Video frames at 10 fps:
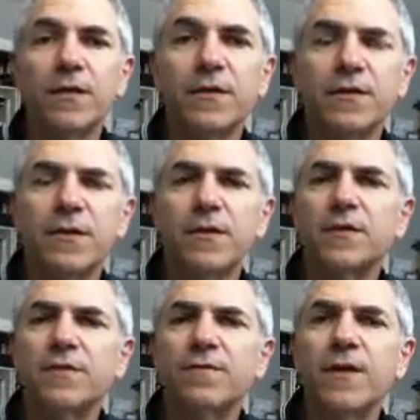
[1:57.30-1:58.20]

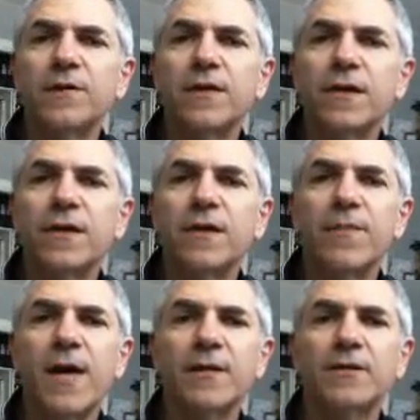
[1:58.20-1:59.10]
discusses investigating a
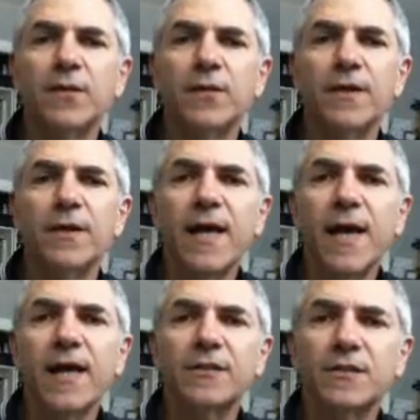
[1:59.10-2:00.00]
massacre, and he
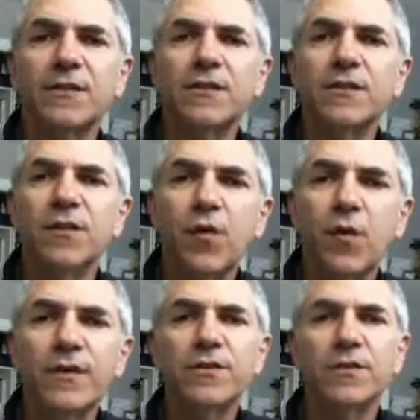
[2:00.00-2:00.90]
asks these
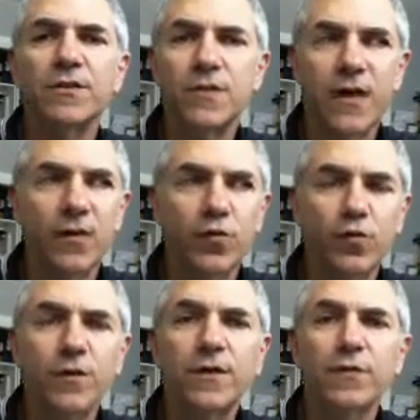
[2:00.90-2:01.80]
questions that are
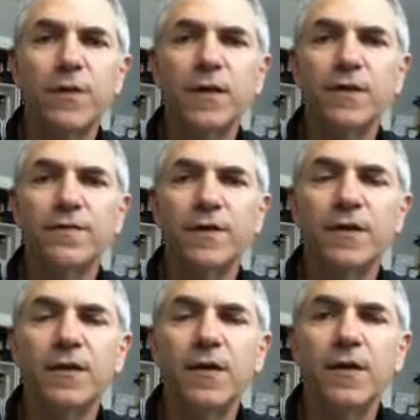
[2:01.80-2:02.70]
really relevant
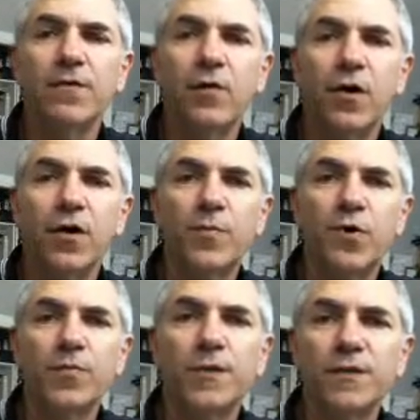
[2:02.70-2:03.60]
for our
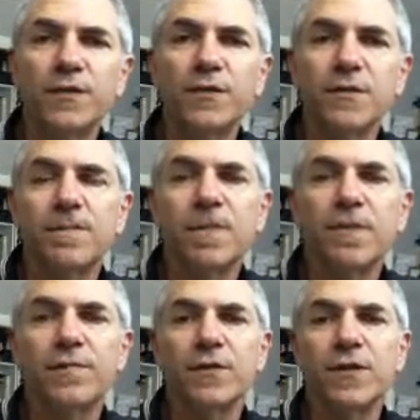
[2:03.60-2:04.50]
purposes.
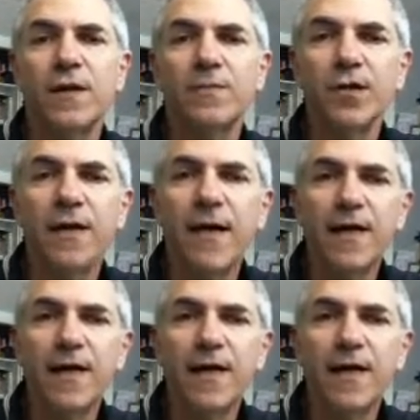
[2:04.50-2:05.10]
For example, he